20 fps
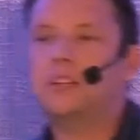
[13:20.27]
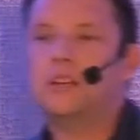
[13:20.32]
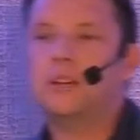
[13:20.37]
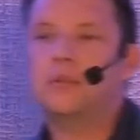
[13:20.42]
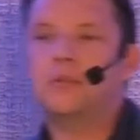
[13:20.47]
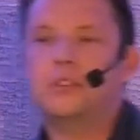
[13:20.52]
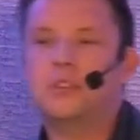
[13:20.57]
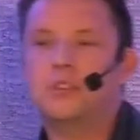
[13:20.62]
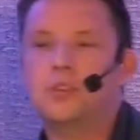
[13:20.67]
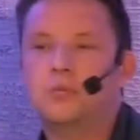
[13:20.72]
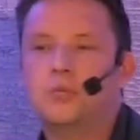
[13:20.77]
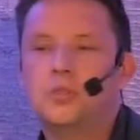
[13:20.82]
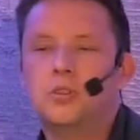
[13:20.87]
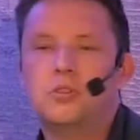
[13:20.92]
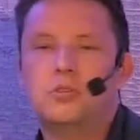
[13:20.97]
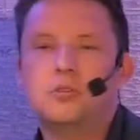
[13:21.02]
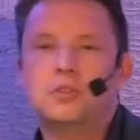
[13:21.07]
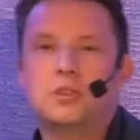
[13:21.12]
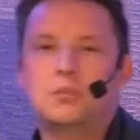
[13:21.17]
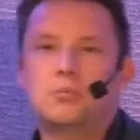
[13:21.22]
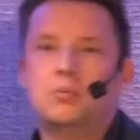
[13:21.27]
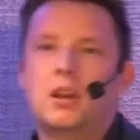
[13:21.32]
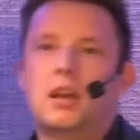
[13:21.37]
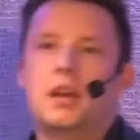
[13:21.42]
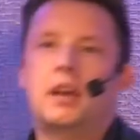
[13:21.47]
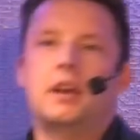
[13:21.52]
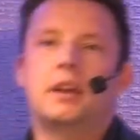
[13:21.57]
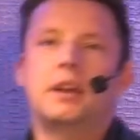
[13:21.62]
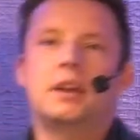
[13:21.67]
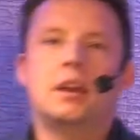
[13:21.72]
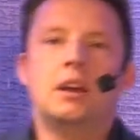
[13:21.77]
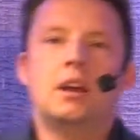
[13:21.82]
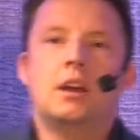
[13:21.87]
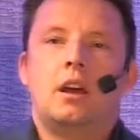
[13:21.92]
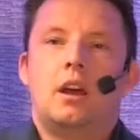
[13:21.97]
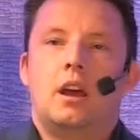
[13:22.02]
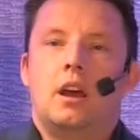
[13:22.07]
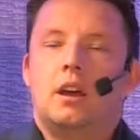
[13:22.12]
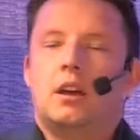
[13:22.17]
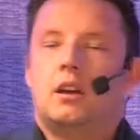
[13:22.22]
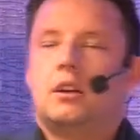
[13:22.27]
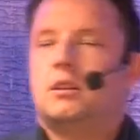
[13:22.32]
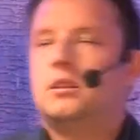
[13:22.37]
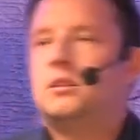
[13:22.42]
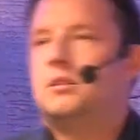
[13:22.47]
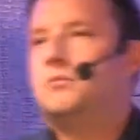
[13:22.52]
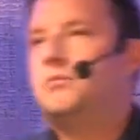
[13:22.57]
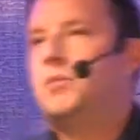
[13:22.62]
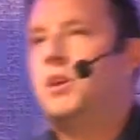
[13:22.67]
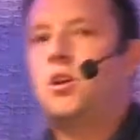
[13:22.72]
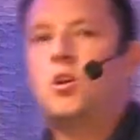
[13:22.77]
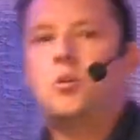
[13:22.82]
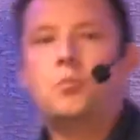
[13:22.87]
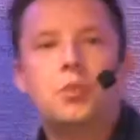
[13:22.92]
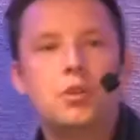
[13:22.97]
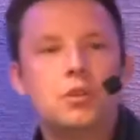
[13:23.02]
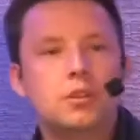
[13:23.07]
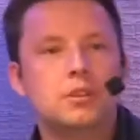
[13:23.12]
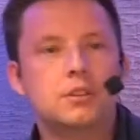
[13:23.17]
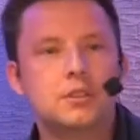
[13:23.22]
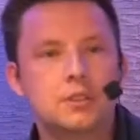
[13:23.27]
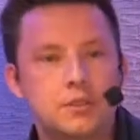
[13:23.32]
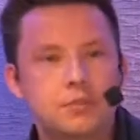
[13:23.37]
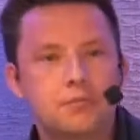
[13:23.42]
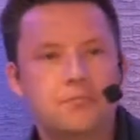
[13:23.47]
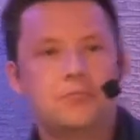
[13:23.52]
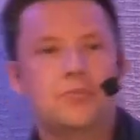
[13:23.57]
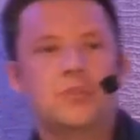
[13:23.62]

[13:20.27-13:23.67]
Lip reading: Say, for example, you supply computers